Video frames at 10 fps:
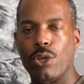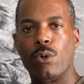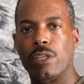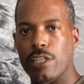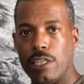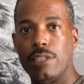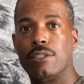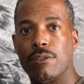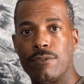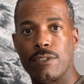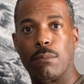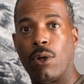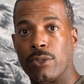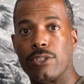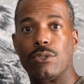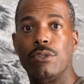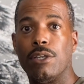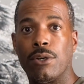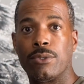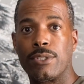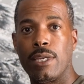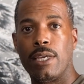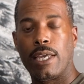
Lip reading: know the needs of small studios,